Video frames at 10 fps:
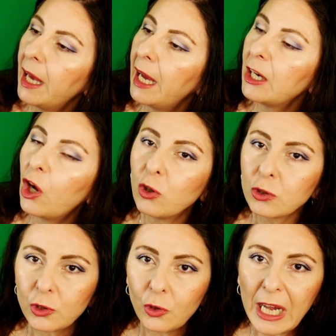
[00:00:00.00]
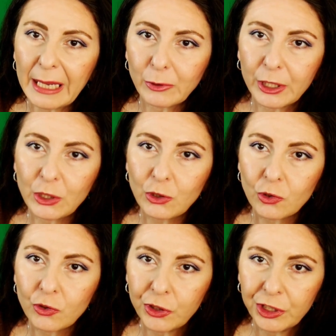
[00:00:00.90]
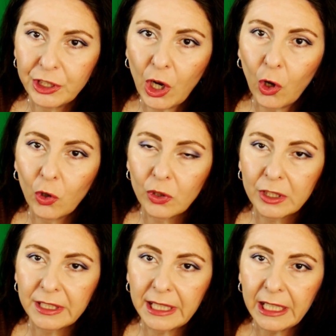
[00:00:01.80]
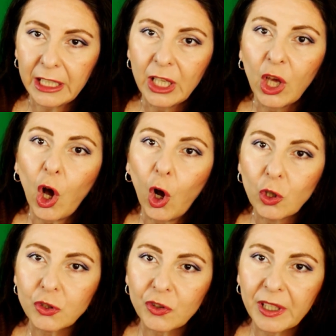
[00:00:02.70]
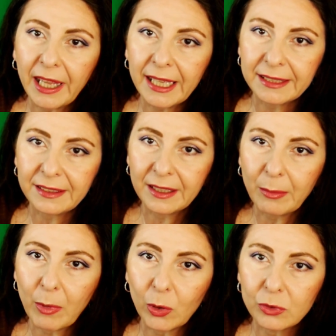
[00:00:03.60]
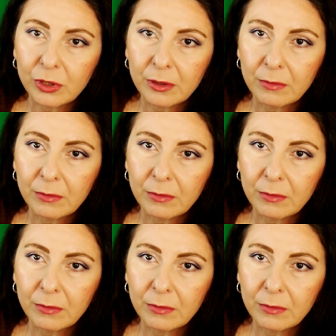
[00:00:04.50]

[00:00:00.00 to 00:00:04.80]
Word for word: And also I'm going to turn on the auto glide mode.